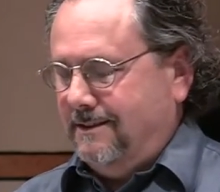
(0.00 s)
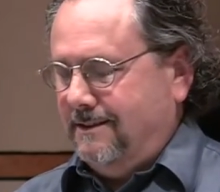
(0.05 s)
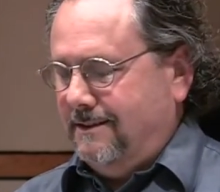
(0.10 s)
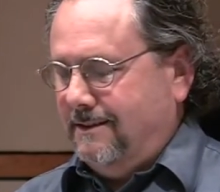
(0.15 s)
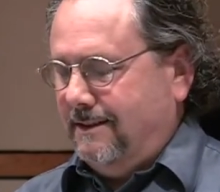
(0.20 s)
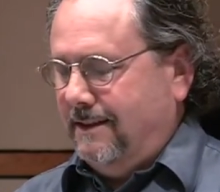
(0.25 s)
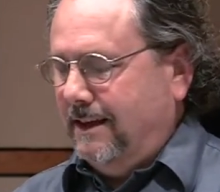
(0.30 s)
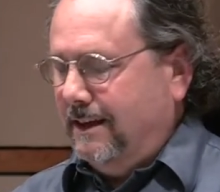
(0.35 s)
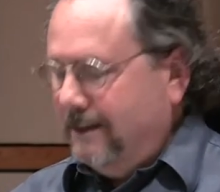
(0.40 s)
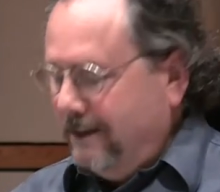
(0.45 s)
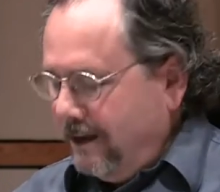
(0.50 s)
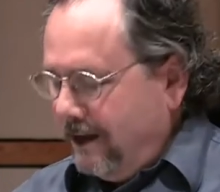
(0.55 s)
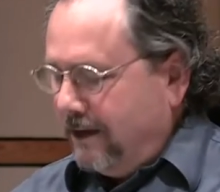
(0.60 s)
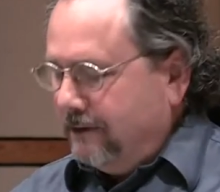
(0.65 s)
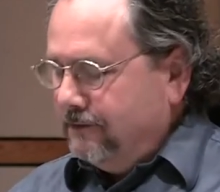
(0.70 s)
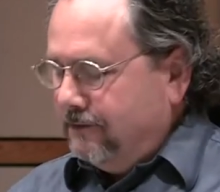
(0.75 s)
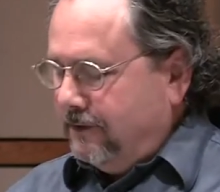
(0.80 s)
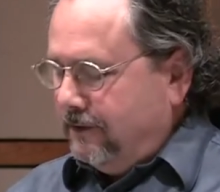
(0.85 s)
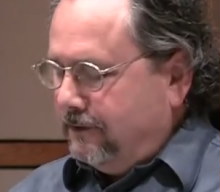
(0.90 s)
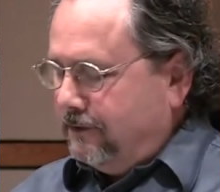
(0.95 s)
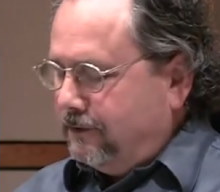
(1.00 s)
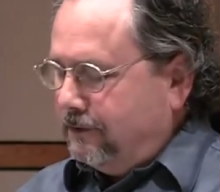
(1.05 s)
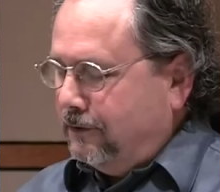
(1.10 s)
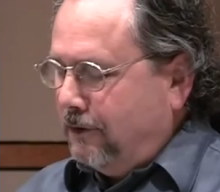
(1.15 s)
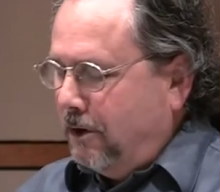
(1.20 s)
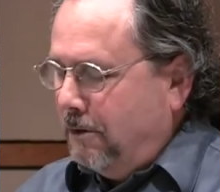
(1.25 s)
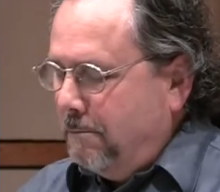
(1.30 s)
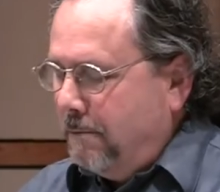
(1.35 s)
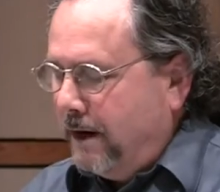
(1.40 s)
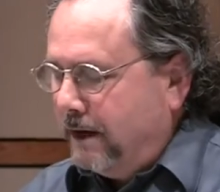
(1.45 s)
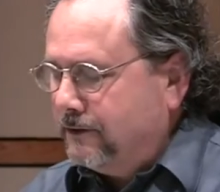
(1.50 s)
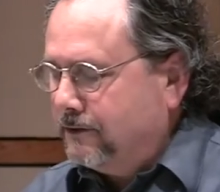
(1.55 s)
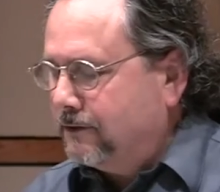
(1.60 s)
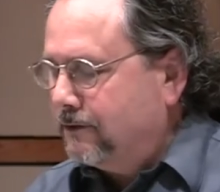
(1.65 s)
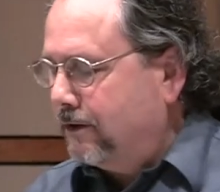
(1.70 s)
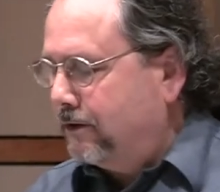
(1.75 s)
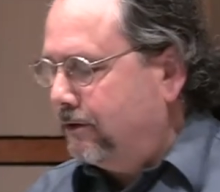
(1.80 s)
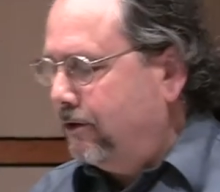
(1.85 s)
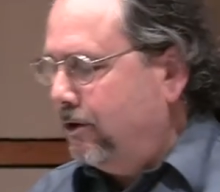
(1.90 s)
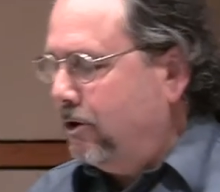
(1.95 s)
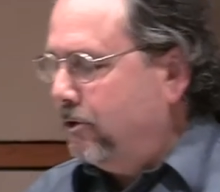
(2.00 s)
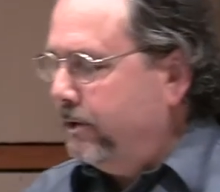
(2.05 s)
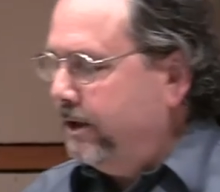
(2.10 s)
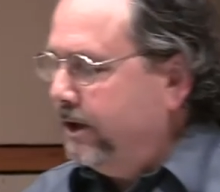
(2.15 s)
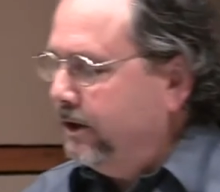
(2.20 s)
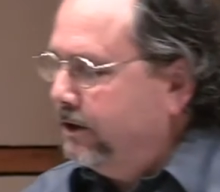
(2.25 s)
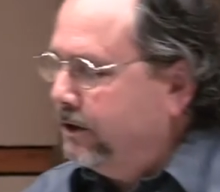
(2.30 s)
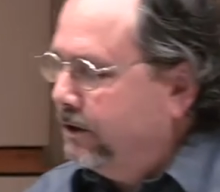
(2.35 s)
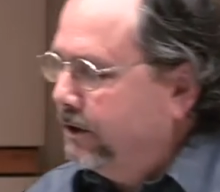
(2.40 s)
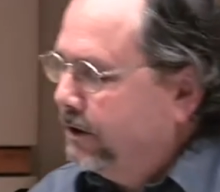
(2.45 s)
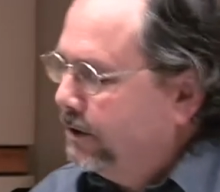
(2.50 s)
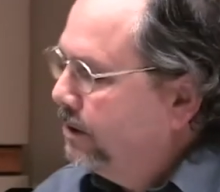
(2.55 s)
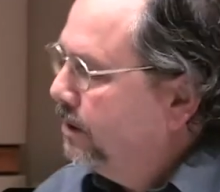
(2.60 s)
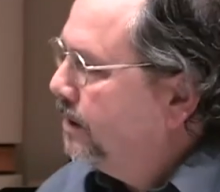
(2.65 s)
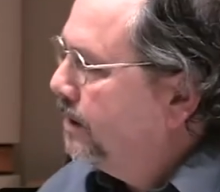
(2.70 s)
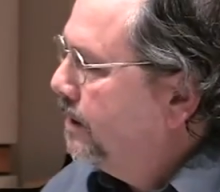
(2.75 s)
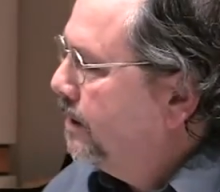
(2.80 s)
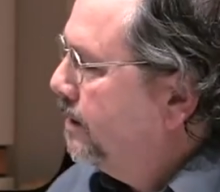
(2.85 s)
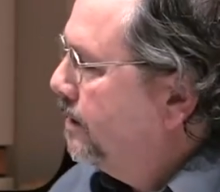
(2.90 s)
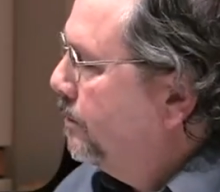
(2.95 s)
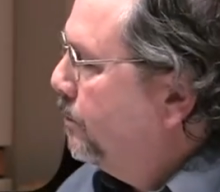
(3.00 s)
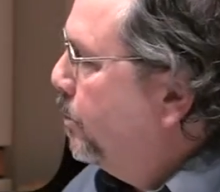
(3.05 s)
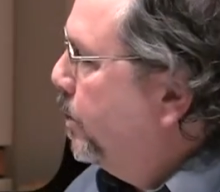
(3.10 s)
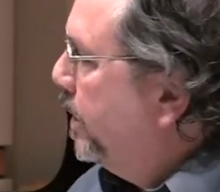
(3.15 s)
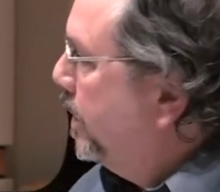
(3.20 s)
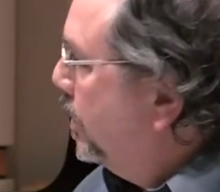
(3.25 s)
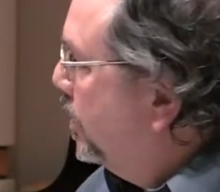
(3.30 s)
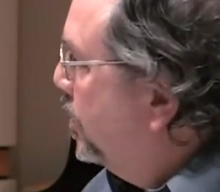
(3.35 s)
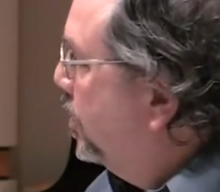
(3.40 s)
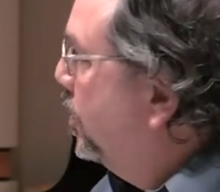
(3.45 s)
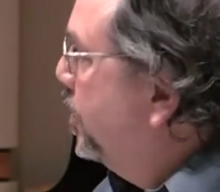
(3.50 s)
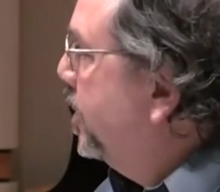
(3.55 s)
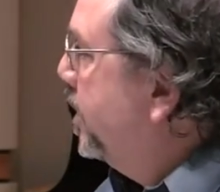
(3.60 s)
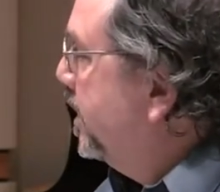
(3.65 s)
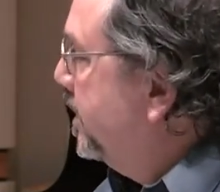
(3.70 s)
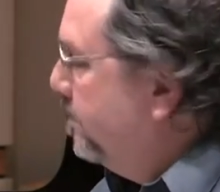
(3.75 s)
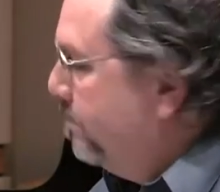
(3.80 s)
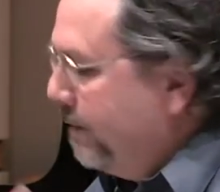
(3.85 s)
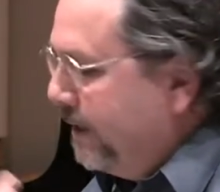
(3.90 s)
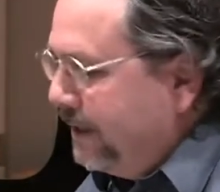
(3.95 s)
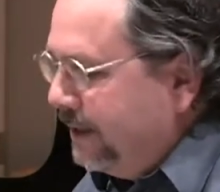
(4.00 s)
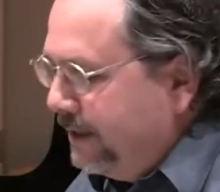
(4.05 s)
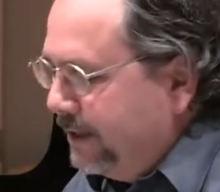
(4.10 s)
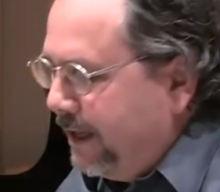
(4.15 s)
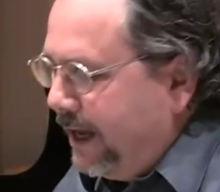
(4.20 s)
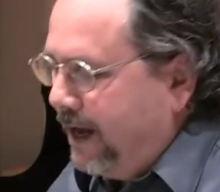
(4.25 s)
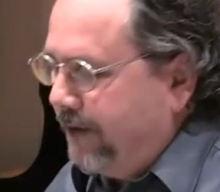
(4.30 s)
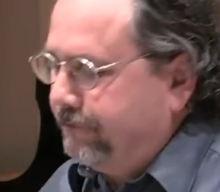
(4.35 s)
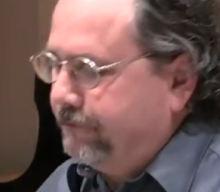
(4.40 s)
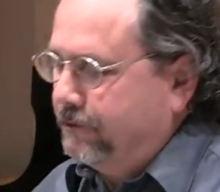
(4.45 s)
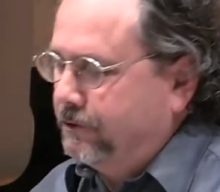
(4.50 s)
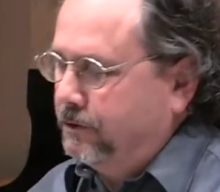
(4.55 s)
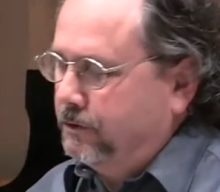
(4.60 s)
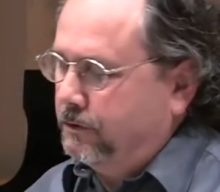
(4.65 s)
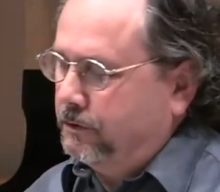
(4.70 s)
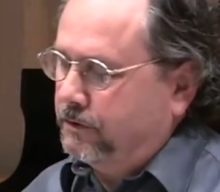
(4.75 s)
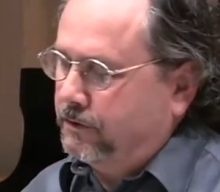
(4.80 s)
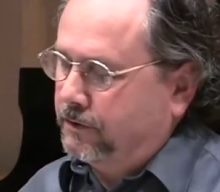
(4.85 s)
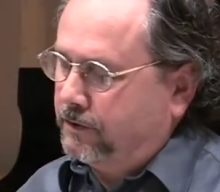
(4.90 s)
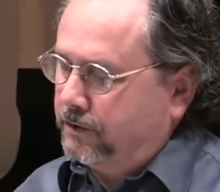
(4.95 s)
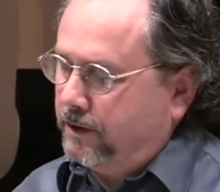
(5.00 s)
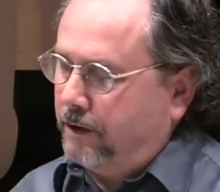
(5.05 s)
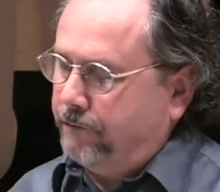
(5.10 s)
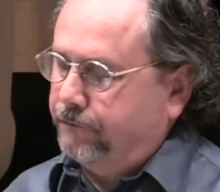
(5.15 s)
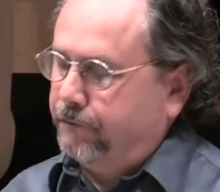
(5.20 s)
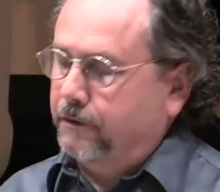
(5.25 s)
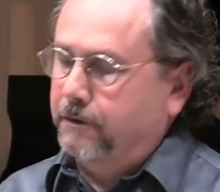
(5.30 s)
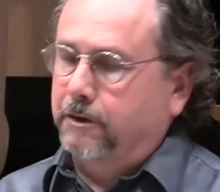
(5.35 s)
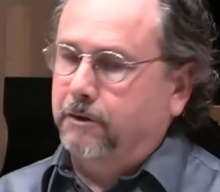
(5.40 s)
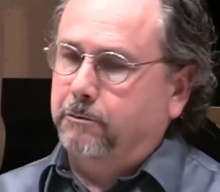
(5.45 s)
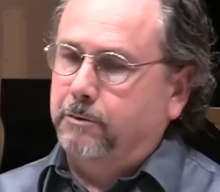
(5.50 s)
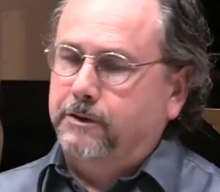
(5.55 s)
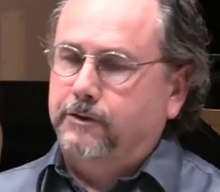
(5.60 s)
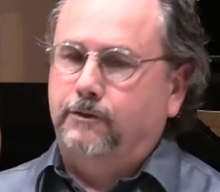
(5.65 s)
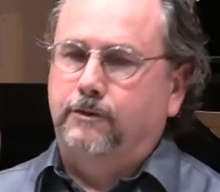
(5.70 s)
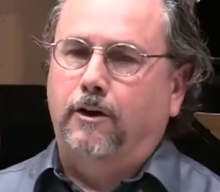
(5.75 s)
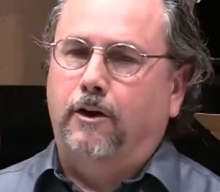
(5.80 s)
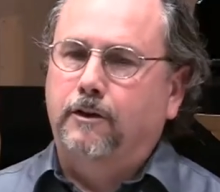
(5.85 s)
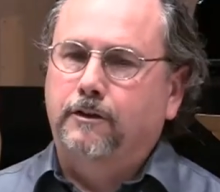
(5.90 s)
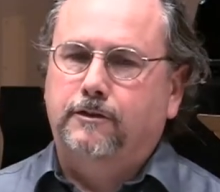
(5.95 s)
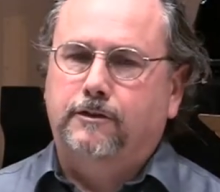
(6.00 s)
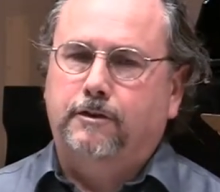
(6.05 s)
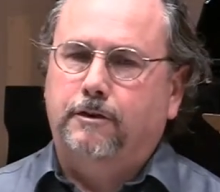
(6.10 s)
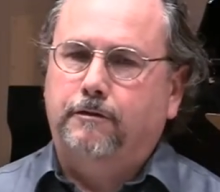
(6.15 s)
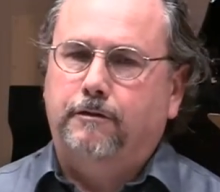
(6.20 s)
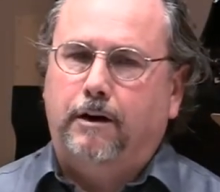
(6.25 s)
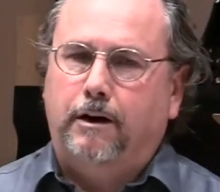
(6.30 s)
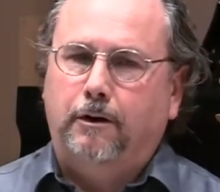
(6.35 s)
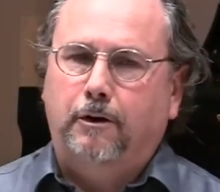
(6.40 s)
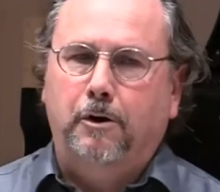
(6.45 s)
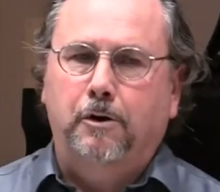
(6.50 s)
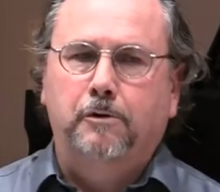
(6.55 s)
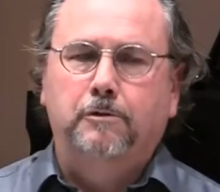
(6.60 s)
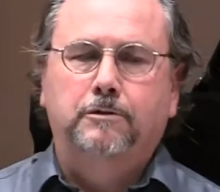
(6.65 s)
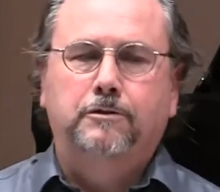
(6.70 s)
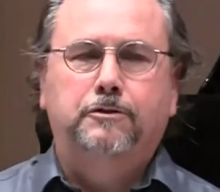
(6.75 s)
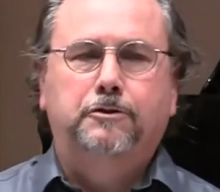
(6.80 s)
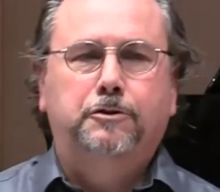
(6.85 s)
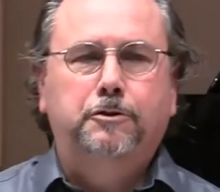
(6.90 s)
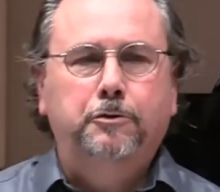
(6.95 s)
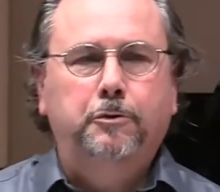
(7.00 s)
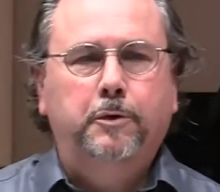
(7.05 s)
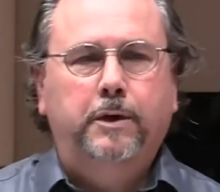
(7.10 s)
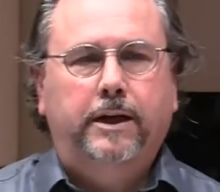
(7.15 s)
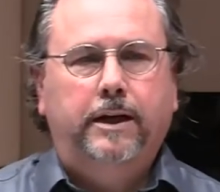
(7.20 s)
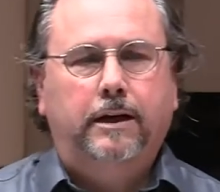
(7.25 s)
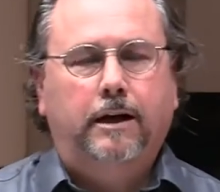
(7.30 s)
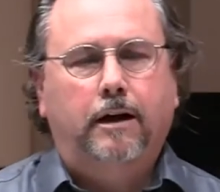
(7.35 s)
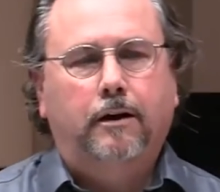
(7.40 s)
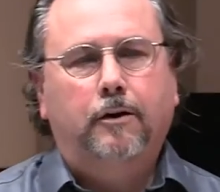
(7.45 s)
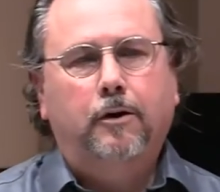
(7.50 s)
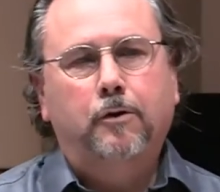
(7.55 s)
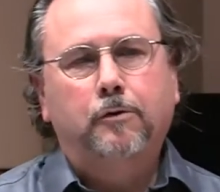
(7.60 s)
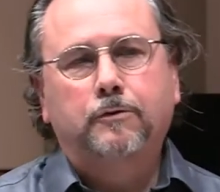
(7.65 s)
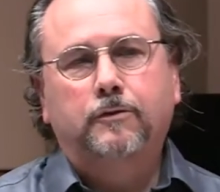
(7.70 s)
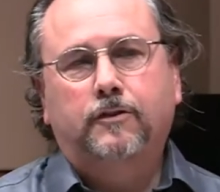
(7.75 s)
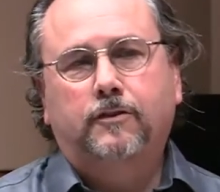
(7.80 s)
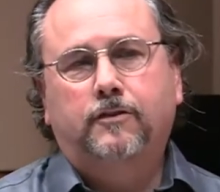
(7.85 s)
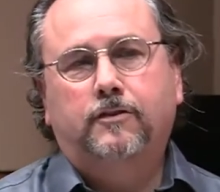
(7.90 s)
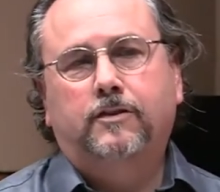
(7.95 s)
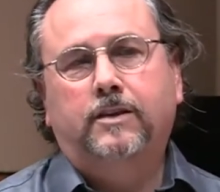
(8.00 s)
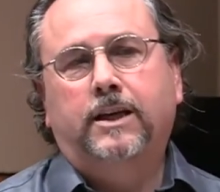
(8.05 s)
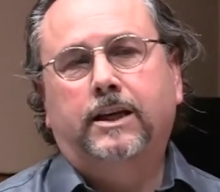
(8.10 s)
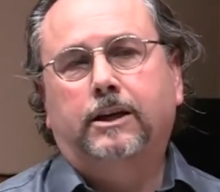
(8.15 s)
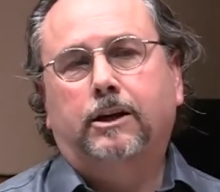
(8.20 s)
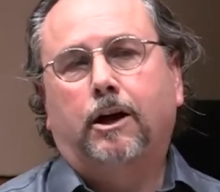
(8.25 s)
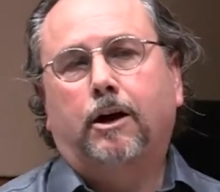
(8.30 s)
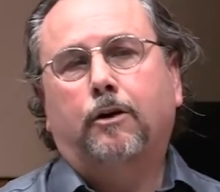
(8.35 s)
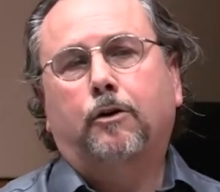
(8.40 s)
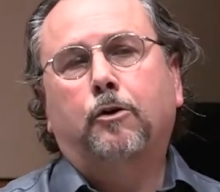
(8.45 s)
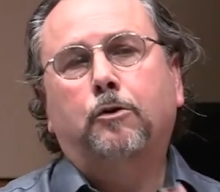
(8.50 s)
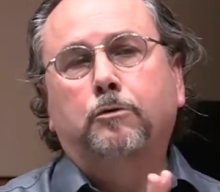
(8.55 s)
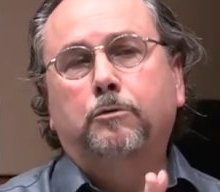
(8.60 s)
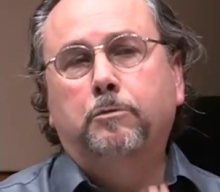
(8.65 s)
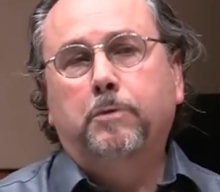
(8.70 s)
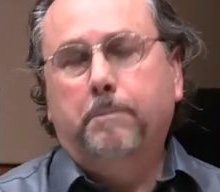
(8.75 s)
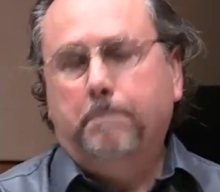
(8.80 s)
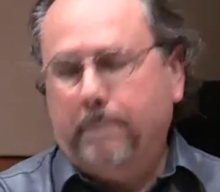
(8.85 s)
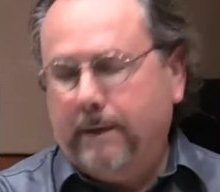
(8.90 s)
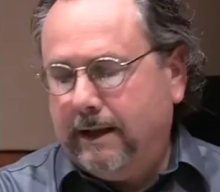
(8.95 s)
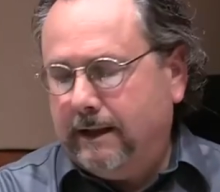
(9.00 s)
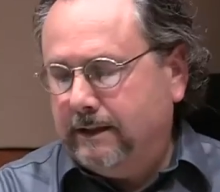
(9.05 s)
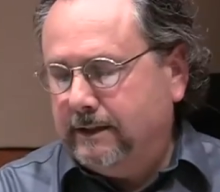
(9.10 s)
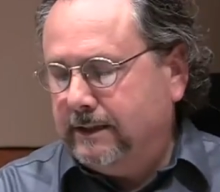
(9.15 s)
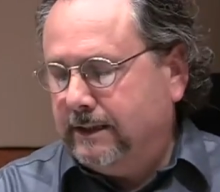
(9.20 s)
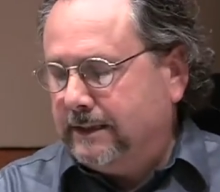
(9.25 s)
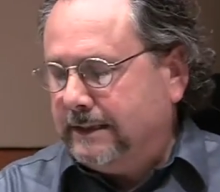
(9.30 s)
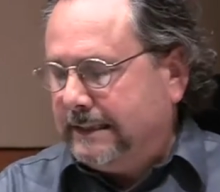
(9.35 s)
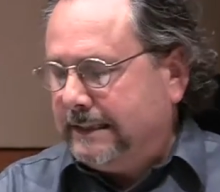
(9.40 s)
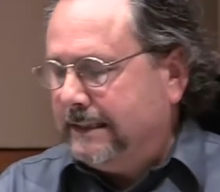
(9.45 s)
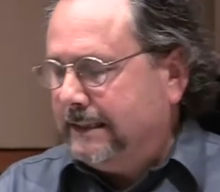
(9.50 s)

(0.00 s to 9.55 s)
He loves us so much that though he, we could be left to suffer the results of our own doing, our own sin, our own rebellion,